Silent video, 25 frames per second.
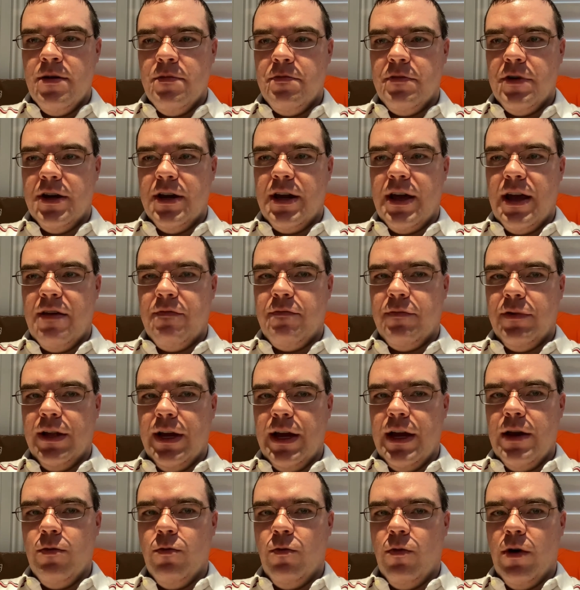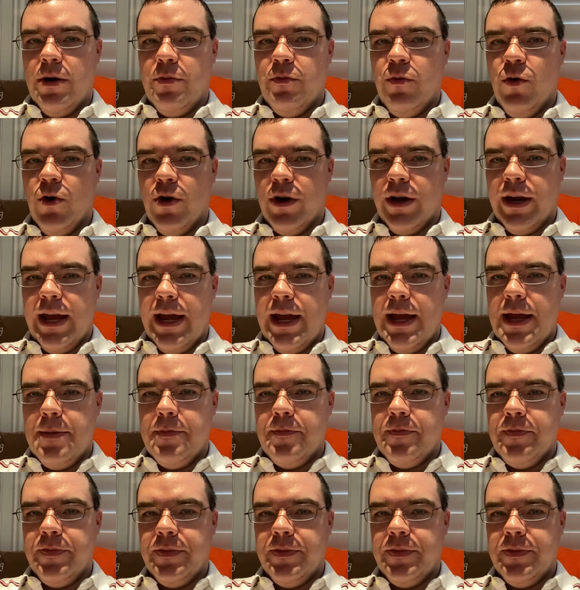but have played 1 more game.